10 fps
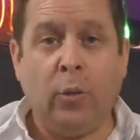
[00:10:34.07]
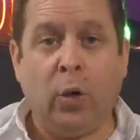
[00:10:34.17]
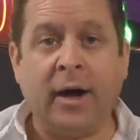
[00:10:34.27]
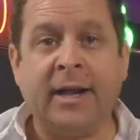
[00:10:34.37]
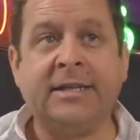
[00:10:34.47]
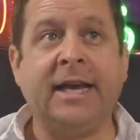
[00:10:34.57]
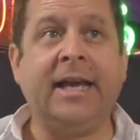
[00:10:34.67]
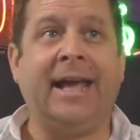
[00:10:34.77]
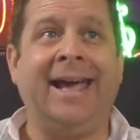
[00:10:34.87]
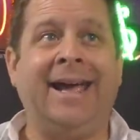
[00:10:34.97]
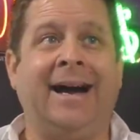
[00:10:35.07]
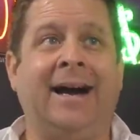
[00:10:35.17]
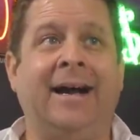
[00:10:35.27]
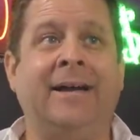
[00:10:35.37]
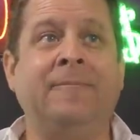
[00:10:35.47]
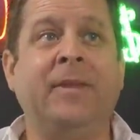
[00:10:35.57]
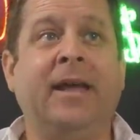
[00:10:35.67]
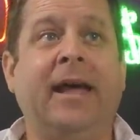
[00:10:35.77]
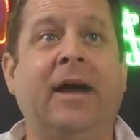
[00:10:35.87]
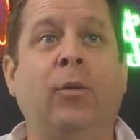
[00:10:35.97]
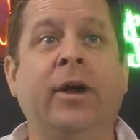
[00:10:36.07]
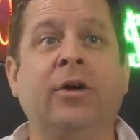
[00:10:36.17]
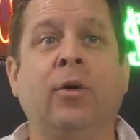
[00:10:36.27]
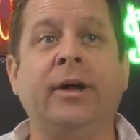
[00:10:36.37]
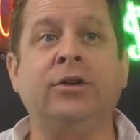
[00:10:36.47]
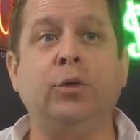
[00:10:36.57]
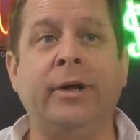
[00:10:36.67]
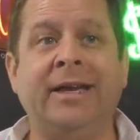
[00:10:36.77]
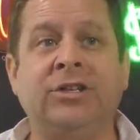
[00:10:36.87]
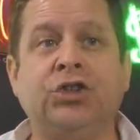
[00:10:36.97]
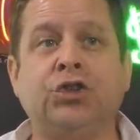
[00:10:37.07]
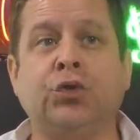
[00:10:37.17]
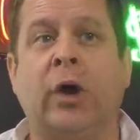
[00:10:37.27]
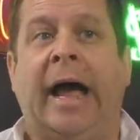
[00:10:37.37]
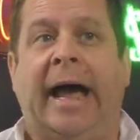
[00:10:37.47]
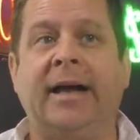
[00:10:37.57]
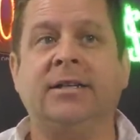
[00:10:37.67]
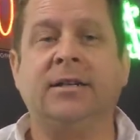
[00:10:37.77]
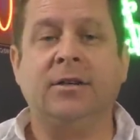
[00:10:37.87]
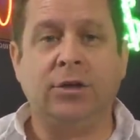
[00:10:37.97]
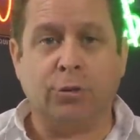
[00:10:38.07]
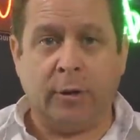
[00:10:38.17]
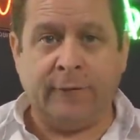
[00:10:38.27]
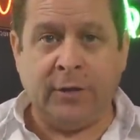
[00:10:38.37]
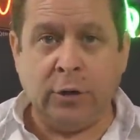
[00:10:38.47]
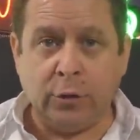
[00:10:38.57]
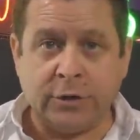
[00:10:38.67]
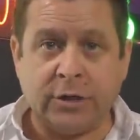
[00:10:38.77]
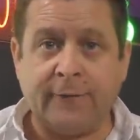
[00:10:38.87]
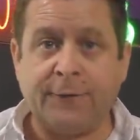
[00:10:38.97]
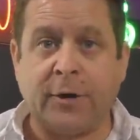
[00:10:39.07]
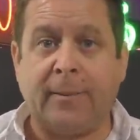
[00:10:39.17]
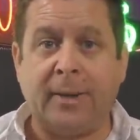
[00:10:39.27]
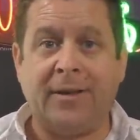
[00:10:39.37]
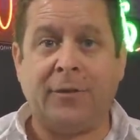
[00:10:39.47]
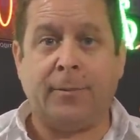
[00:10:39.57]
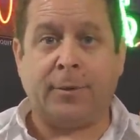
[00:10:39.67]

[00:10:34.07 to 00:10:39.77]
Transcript: We're going to take AI and we are going to extract the reviews from the